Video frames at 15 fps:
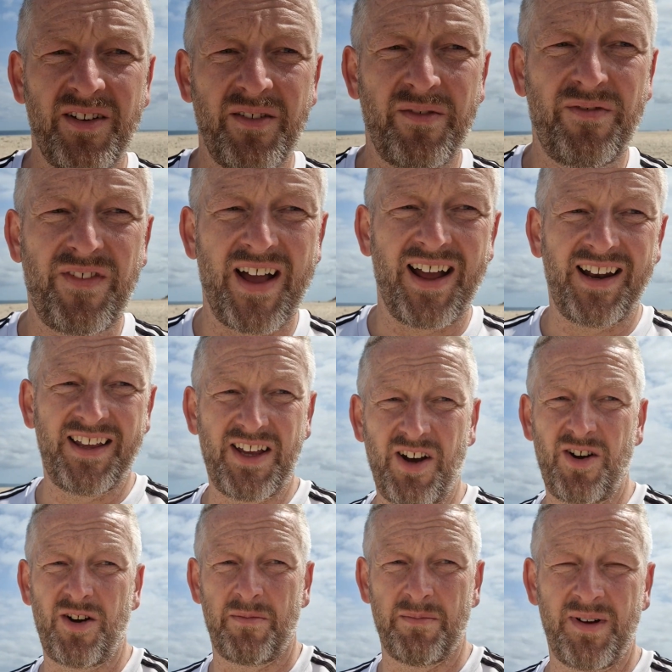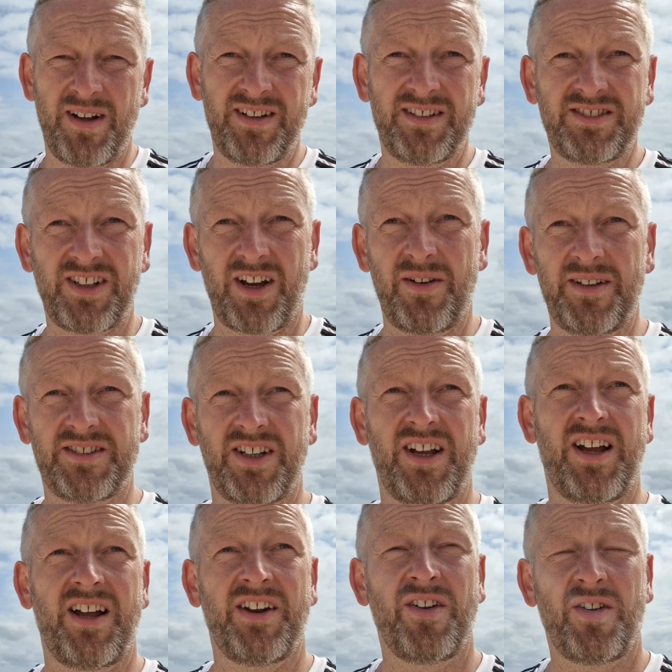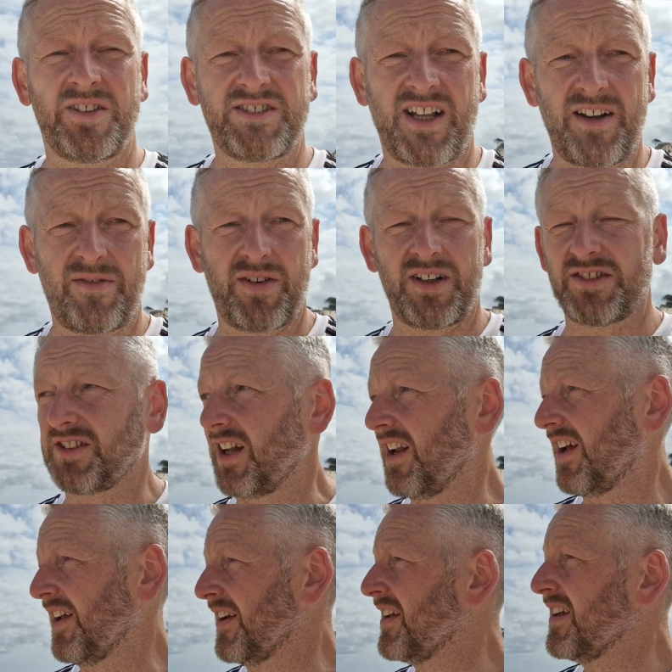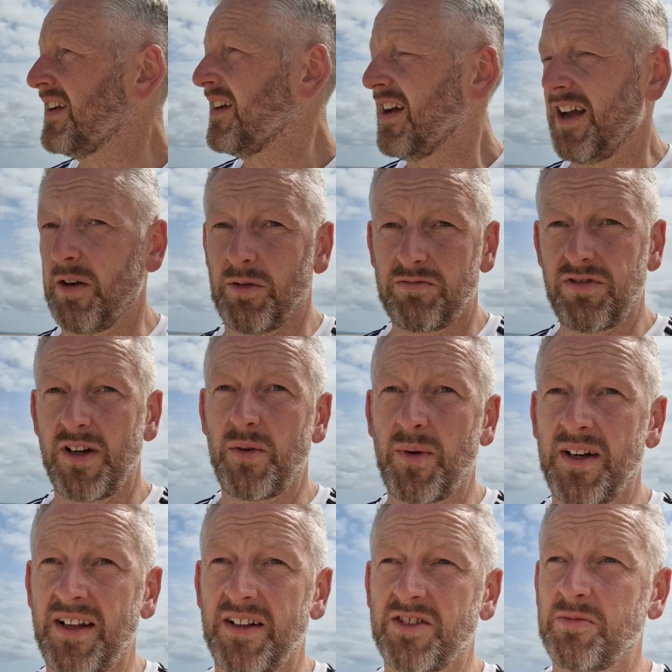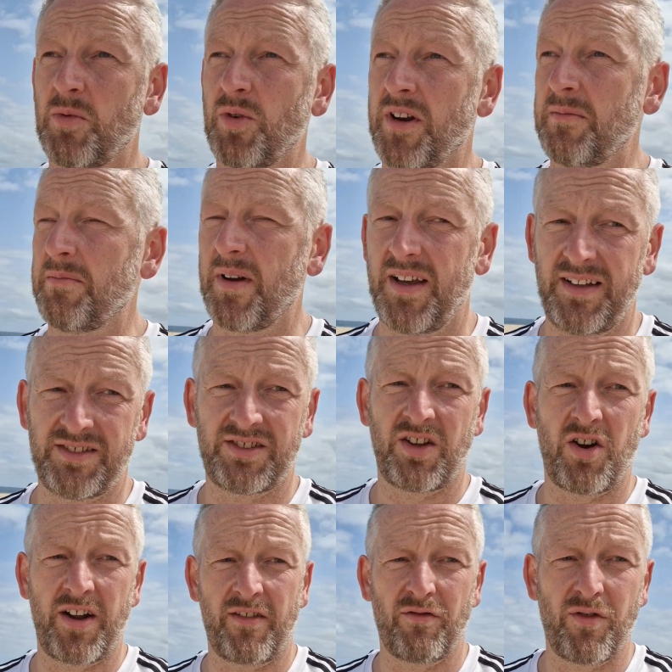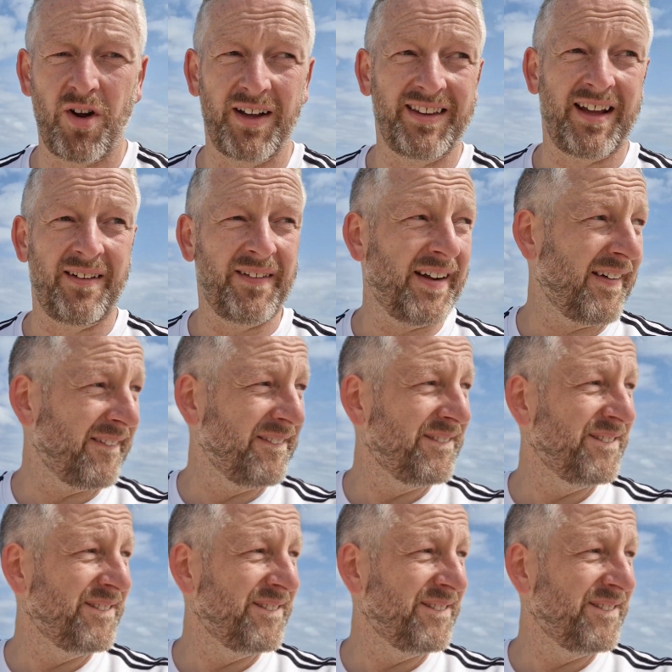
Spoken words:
fairly calm, so it's a nice day for us to learn. It was really windy this morning, but it's died right down now.